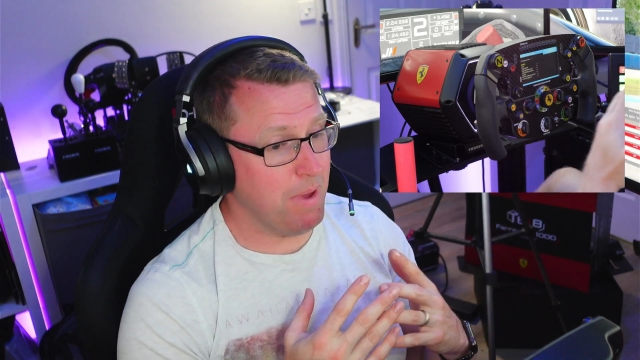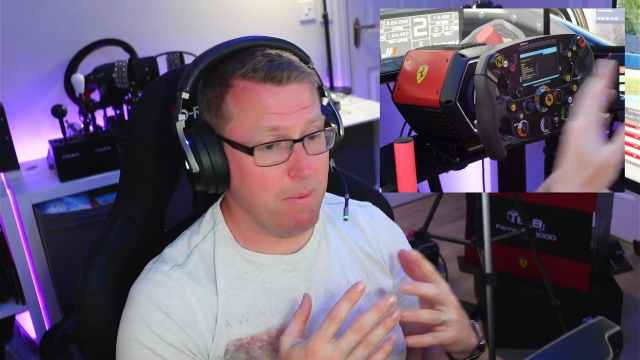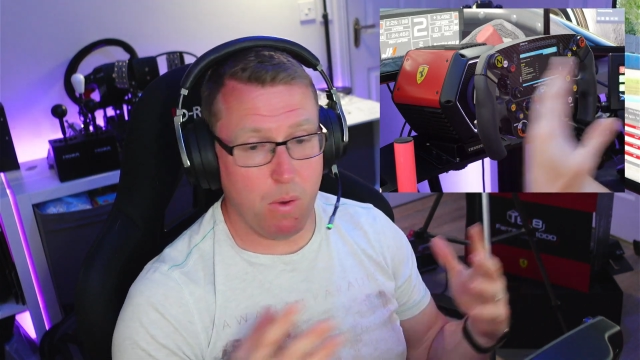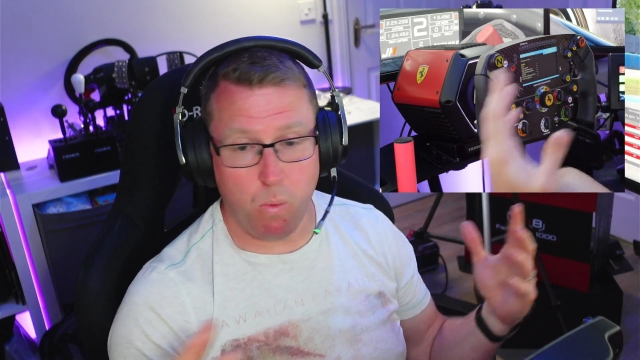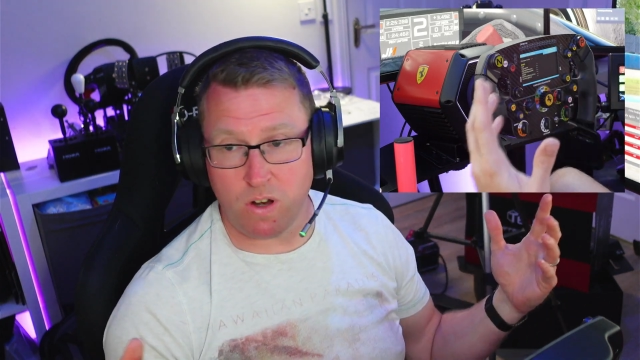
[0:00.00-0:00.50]

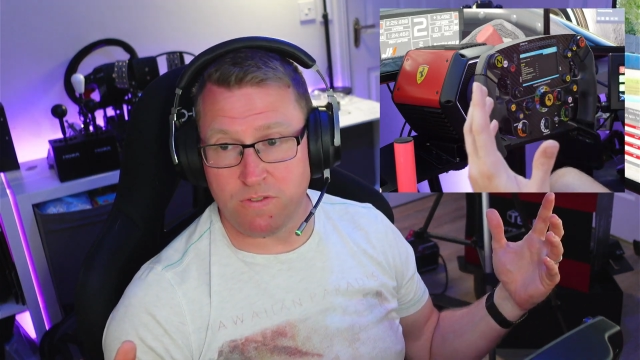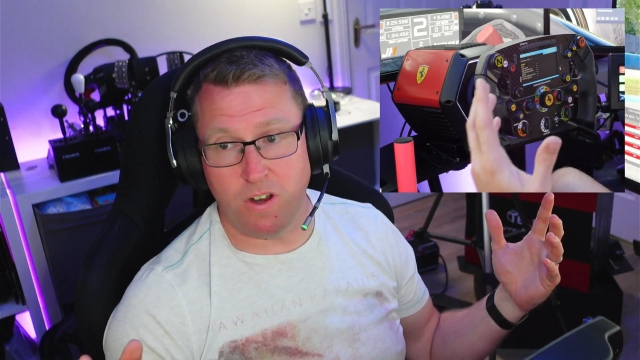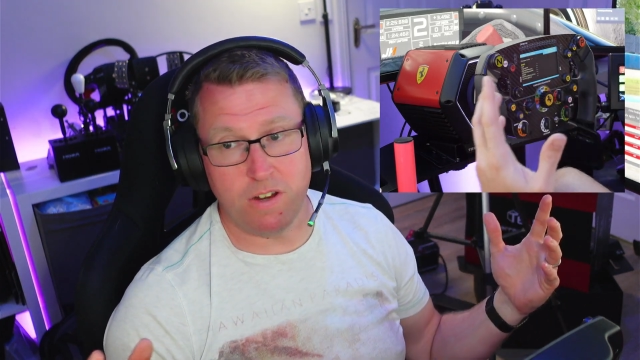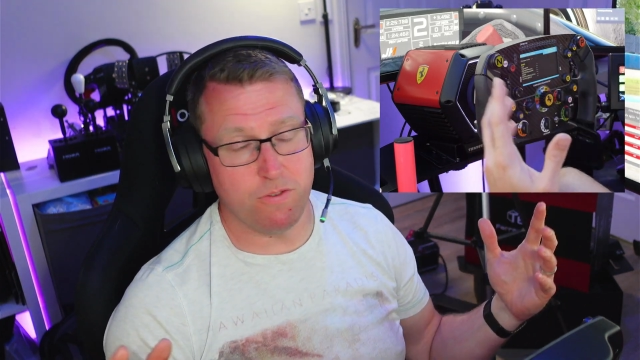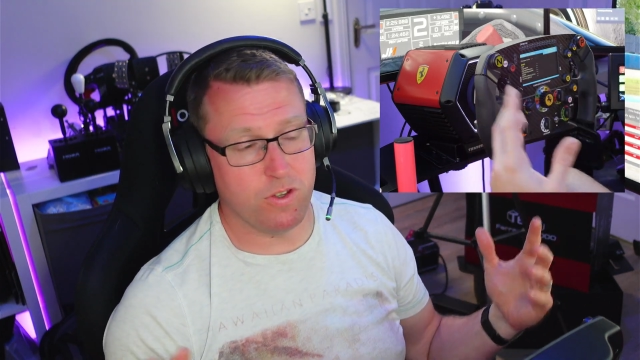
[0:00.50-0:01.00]
maybe it worked
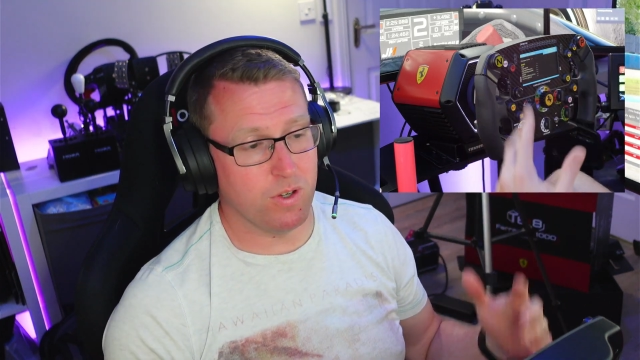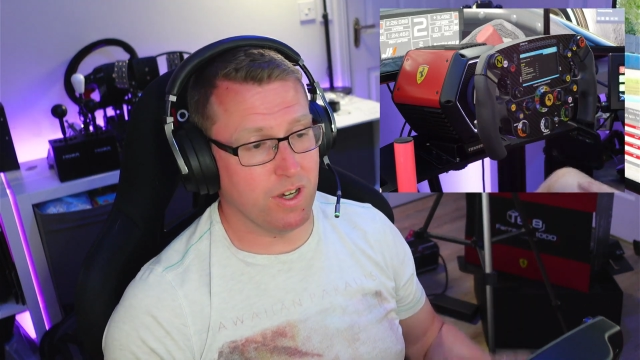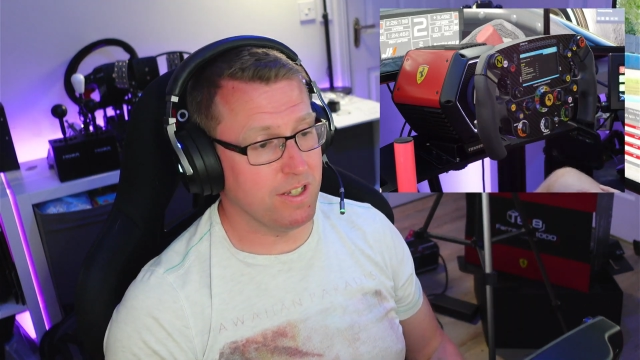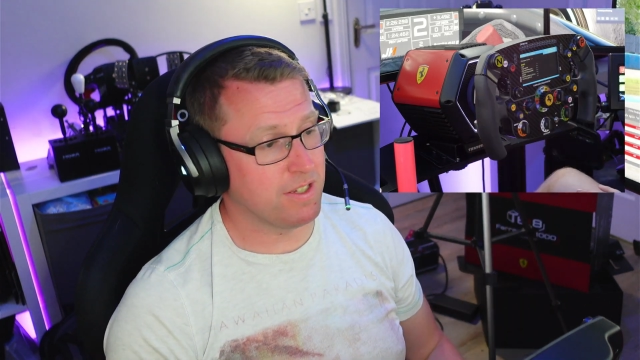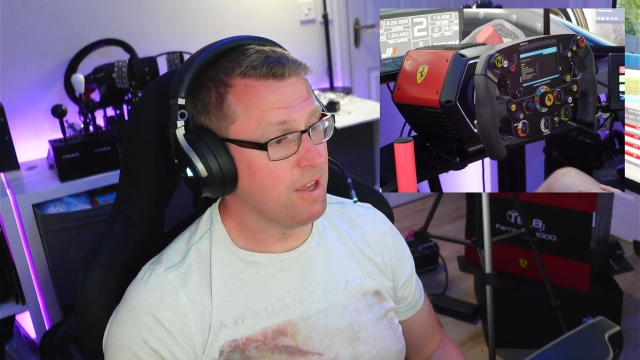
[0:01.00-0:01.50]
fine for you
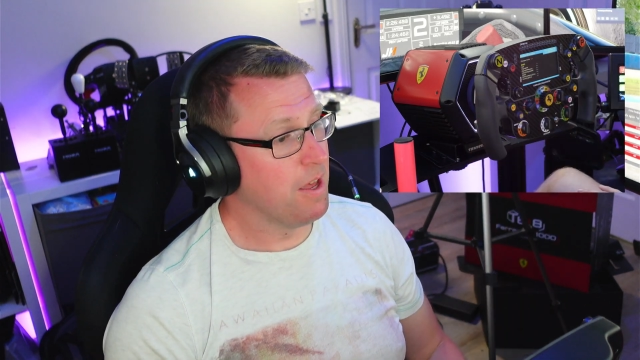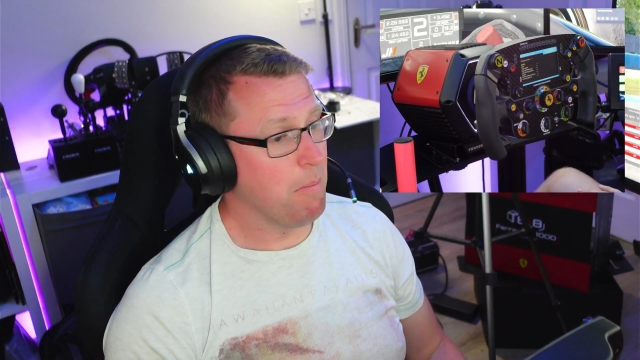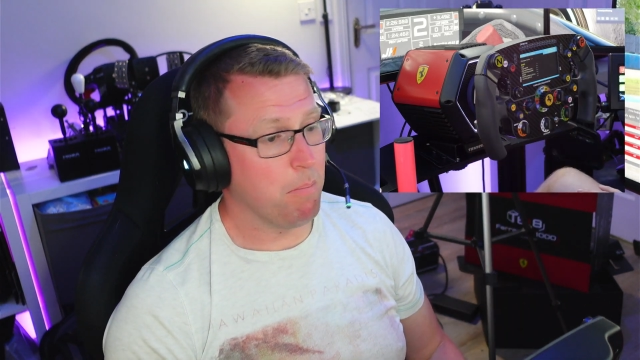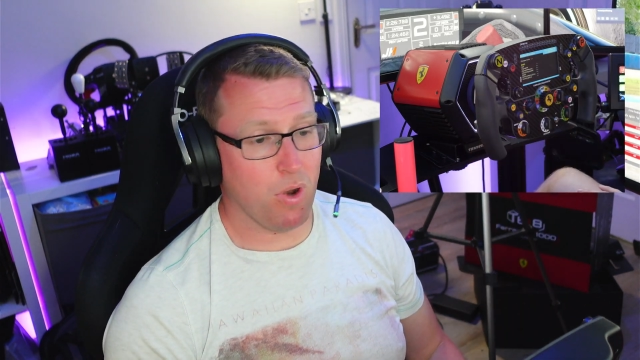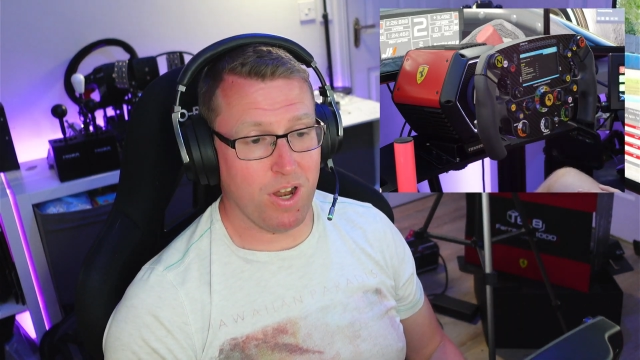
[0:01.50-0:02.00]
guys,
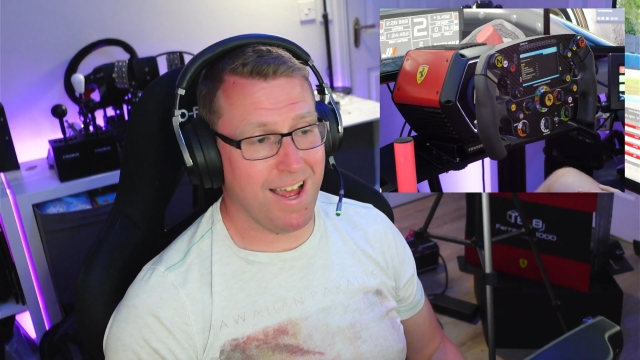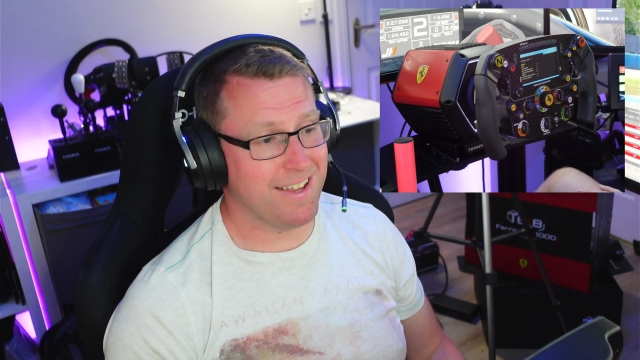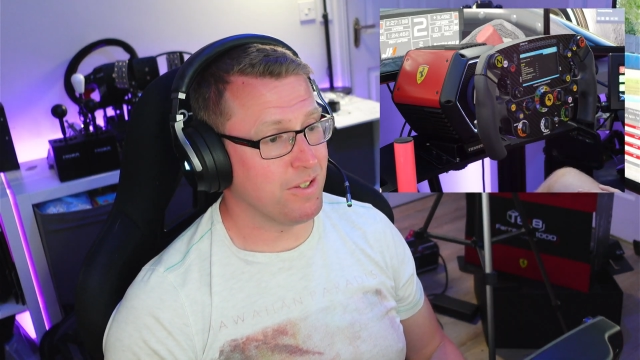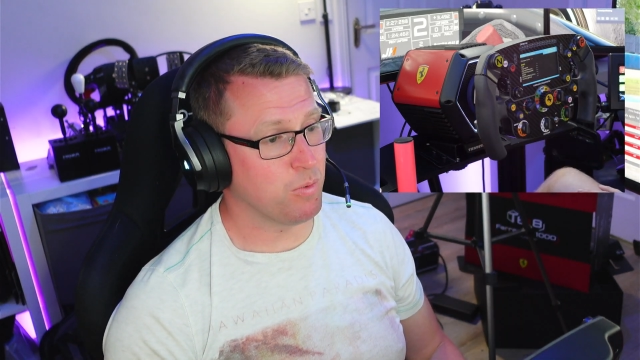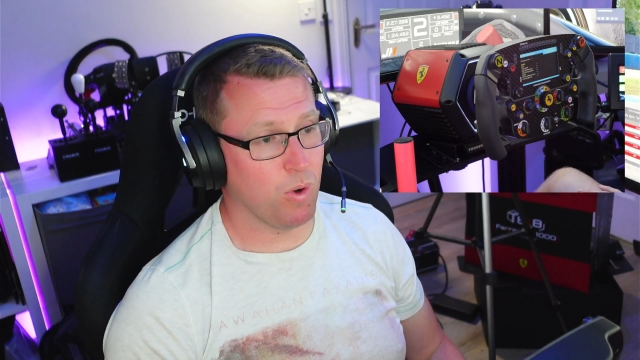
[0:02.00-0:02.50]
but it
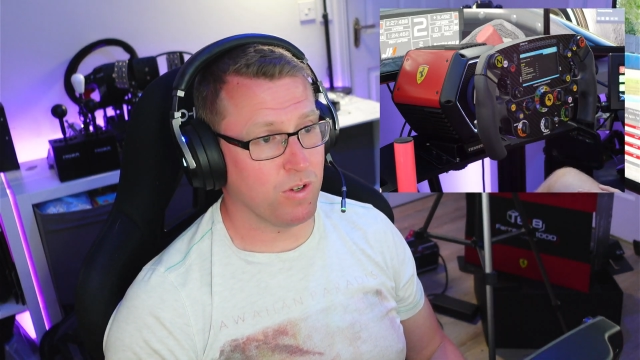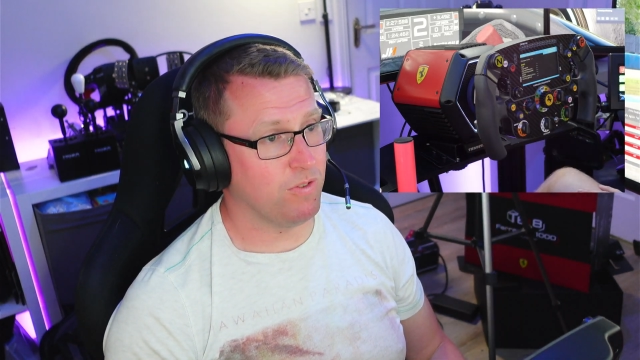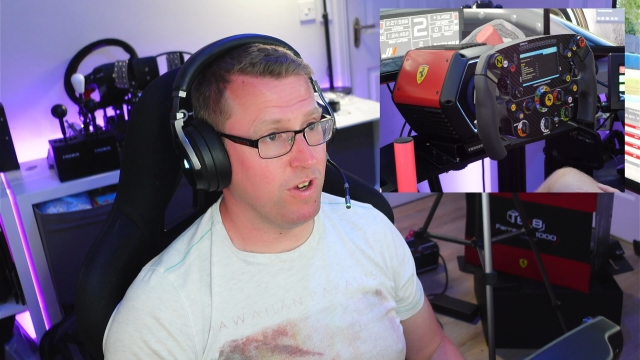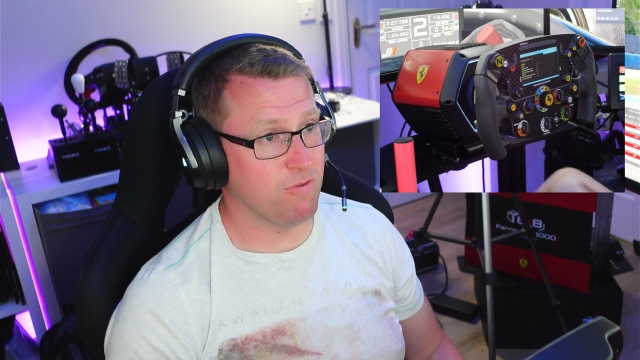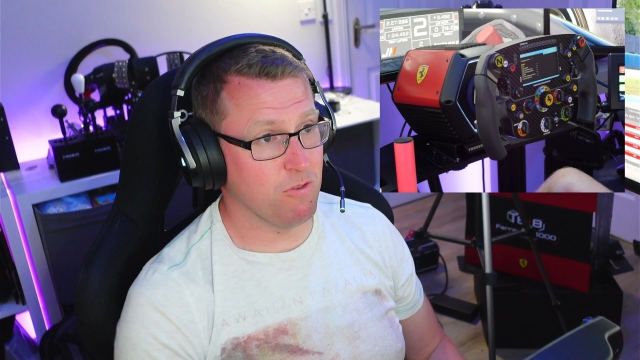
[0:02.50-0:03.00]
hasn't worked
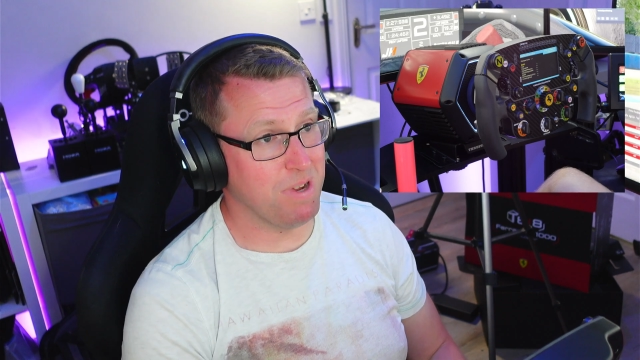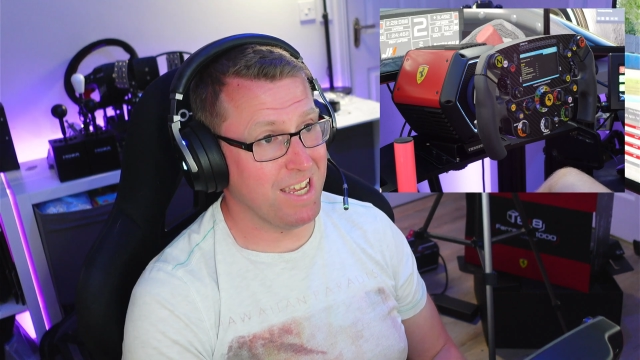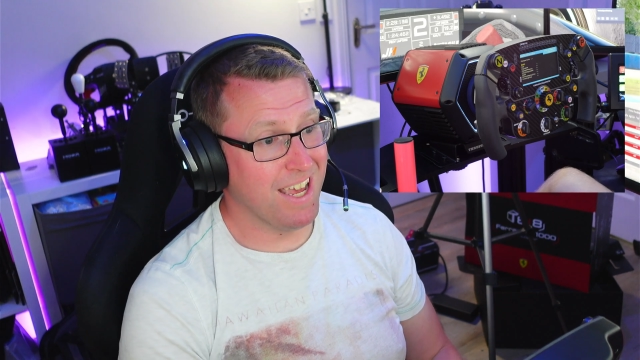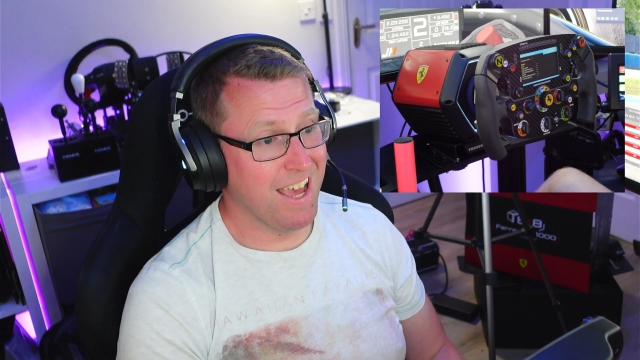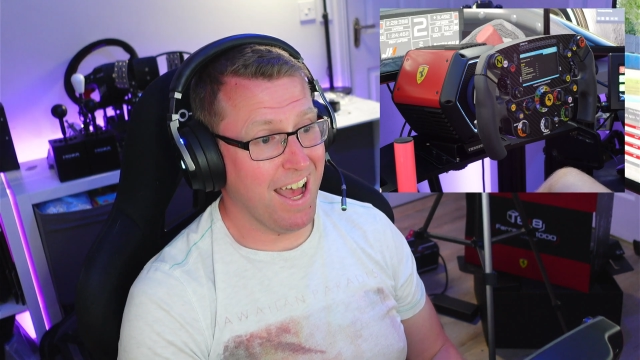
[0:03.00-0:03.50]
fine for me.